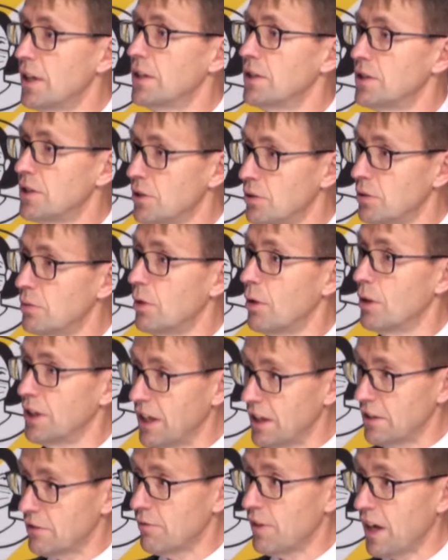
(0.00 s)
to
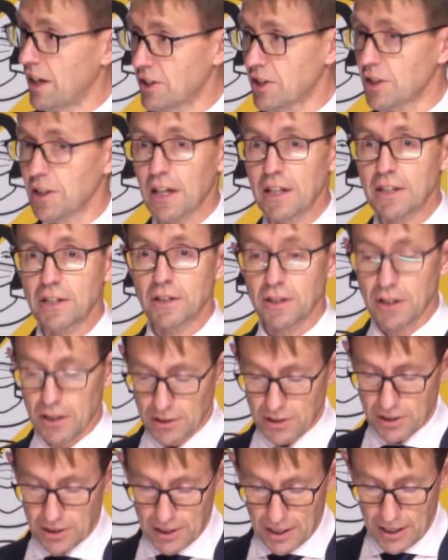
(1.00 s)
get vaccinated
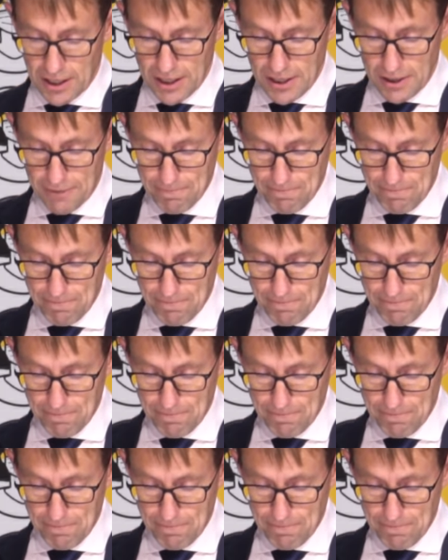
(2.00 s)
today.